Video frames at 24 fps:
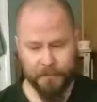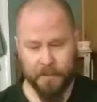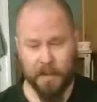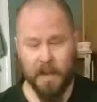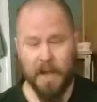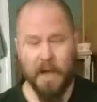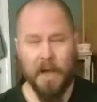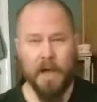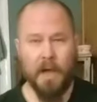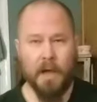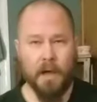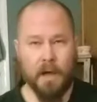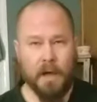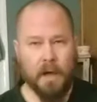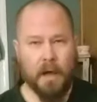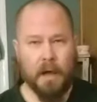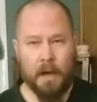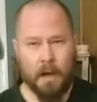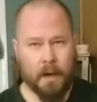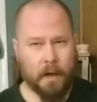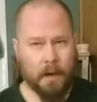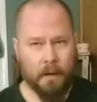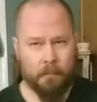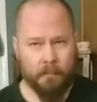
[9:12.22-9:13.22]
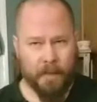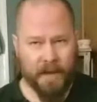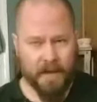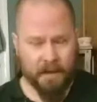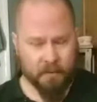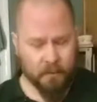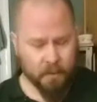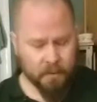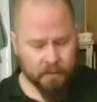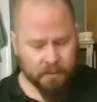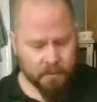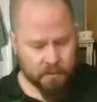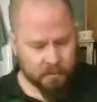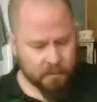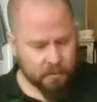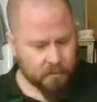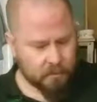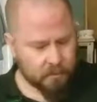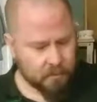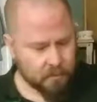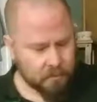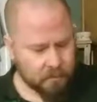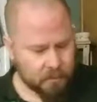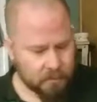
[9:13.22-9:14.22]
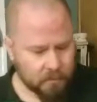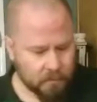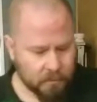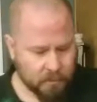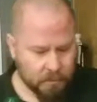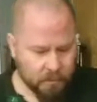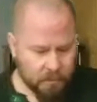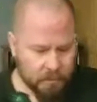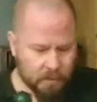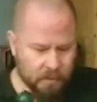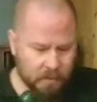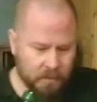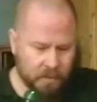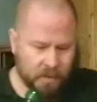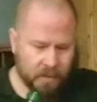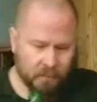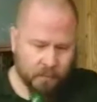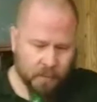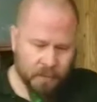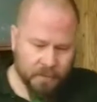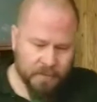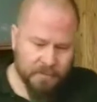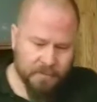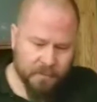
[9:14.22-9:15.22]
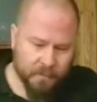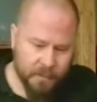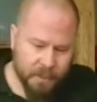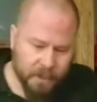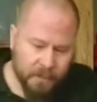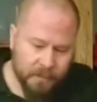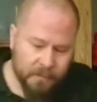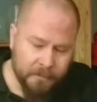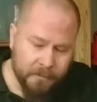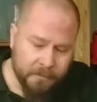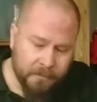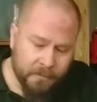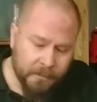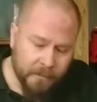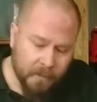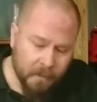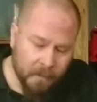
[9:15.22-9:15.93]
it. I'm backwards. It works for me.